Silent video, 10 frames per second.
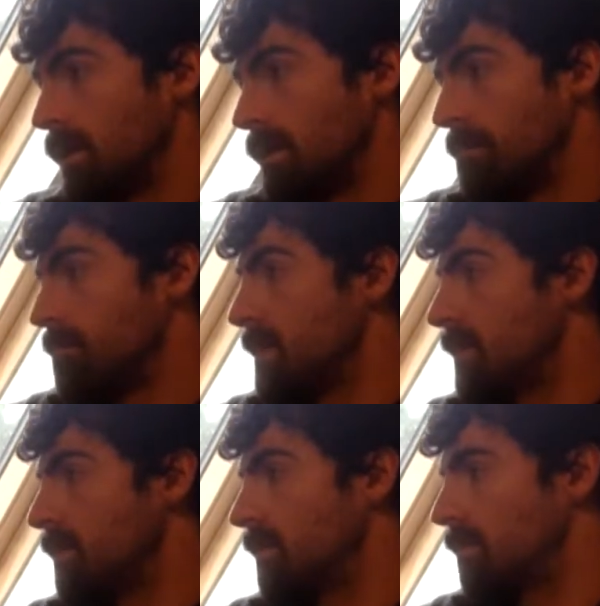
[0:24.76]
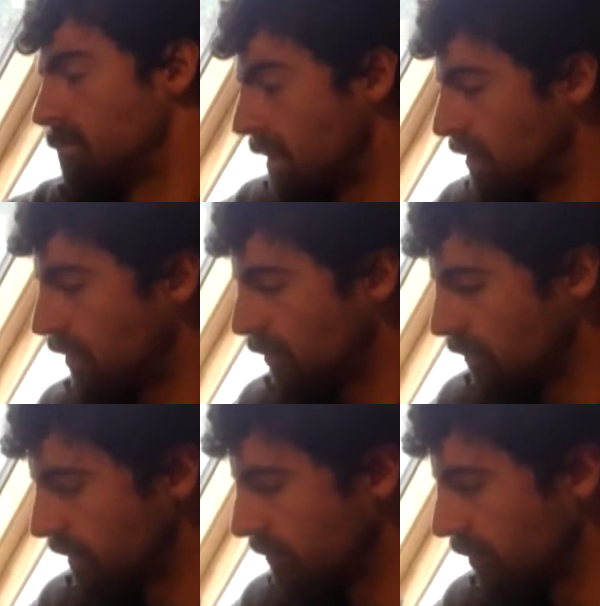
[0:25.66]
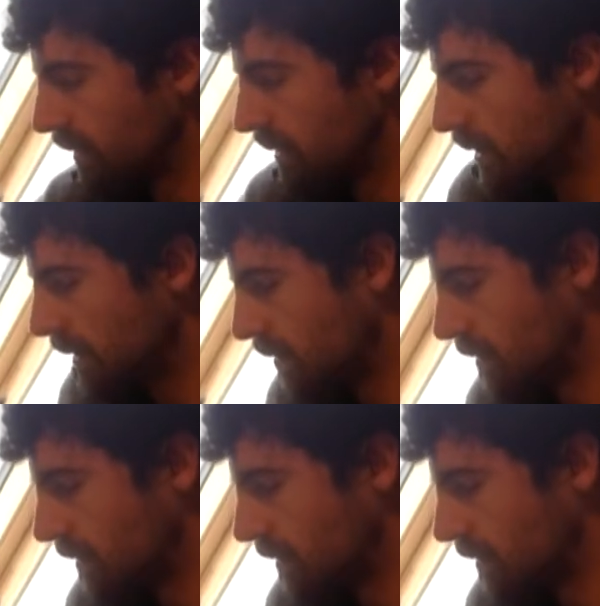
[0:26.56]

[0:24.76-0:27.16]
mid gold I'd probably say.